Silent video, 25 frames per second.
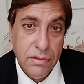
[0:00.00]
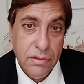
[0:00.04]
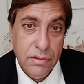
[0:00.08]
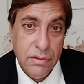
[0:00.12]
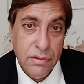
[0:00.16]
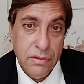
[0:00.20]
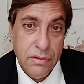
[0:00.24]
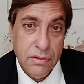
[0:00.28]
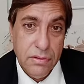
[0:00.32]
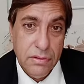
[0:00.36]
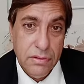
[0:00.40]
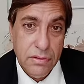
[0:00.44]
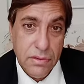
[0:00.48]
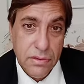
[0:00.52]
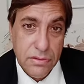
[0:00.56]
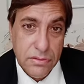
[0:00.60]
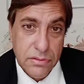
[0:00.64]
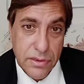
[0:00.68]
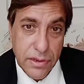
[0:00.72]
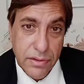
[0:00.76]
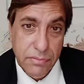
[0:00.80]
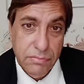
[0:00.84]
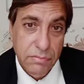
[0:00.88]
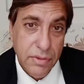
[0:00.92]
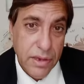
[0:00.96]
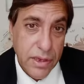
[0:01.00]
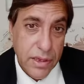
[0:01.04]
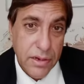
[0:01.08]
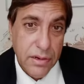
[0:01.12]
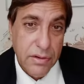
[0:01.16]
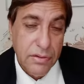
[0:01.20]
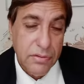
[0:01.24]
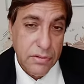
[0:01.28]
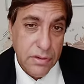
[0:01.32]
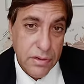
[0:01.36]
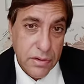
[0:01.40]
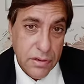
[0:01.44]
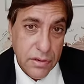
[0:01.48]
Same man
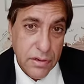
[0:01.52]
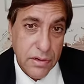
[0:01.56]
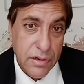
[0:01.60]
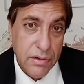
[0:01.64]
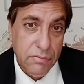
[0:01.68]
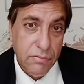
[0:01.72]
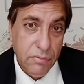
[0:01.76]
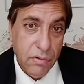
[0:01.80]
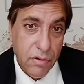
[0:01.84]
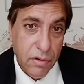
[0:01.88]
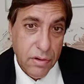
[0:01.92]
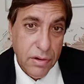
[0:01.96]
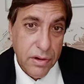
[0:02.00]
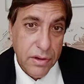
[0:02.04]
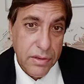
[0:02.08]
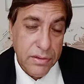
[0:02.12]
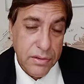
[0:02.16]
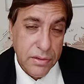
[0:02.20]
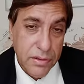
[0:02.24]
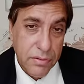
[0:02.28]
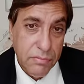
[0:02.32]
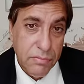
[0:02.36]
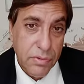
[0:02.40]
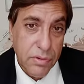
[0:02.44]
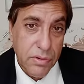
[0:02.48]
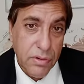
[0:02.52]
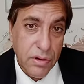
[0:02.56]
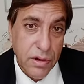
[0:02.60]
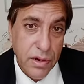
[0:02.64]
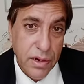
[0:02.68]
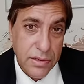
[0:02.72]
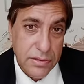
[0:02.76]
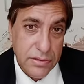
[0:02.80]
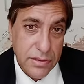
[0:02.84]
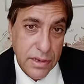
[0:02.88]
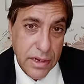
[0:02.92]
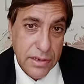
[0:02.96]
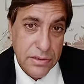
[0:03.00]
involved in the brutal
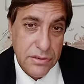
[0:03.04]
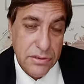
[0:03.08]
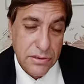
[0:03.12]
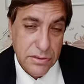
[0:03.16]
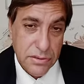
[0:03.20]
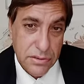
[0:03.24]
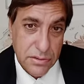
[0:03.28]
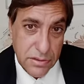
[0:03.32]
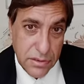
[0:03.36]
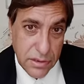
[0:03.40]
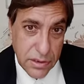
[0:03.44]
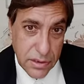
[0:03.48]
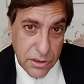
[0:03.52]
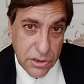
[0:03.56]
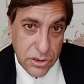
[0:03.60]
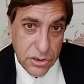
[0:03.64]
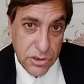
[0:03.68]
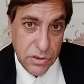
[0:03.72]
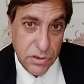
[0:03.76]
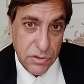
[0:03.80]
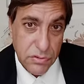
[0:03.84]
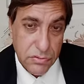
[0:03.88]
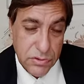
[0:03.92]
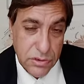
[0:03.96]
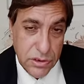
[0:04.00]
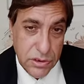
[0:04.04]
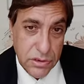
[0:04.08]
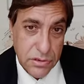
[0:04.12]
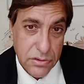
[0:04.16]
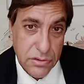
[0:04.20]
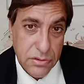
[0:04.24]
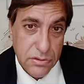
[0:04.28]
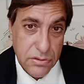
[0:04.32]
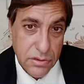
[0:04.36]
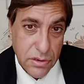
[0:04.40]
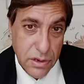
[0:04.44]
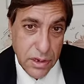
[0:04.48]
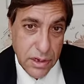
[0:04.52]
assassination of Jesus
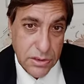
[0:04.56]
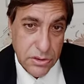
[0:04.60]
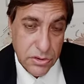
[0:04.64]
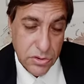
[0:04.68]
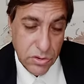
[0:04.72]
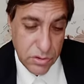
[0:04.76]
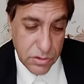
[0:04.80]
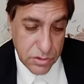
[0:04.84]
Christ also.